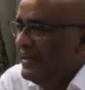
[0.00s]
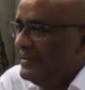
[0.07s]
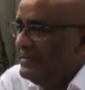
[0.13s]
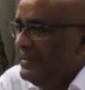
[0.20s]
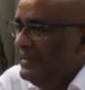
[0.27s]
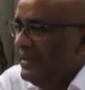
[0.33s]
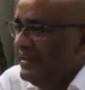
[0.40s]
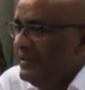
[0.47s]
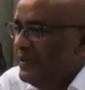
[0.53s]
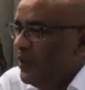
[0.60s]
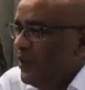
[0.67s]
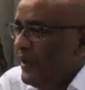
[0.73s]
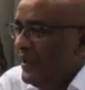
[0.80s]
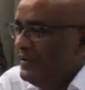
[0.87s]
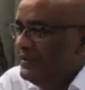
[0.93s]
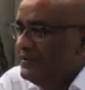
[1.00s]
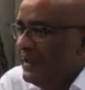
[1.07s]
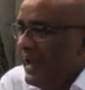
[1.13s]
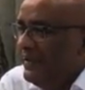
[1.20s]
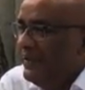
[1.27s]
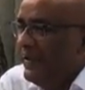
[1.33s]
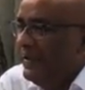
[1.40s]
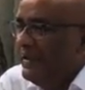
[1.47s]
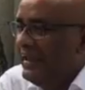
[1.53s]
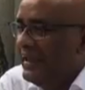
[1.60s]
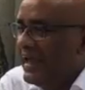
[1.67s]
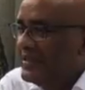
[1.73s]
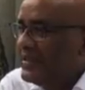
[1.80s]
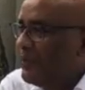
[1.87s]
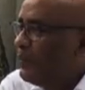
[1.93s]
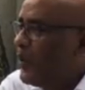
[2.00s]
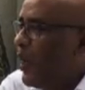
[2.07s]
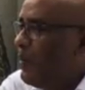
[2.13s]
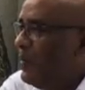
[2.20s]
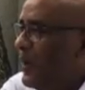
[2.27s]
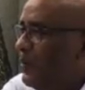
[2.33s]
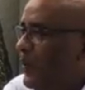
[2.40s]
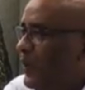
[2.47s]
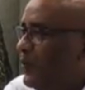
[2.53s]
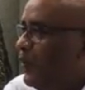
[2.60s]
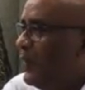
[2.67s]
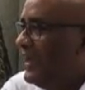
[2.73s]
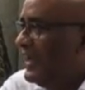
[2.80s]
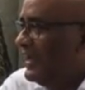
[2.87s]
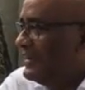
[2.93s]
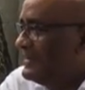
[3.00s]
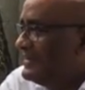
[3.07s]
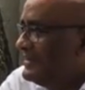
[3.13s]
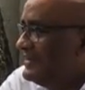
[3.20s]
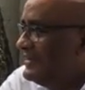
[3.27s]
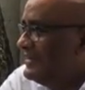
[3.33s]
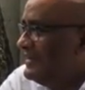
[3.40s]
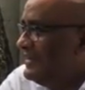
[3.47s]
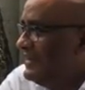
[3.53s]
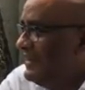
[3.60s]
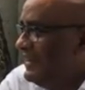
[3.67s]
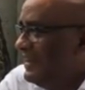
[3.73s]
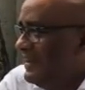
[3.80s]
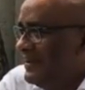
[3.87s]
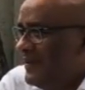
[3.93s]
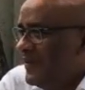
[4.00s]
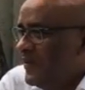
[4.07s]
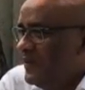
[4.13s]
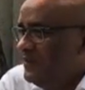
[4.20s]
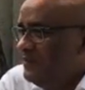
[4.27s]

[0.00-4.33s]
he didn't do it, I think he has a problem with doing it, you know,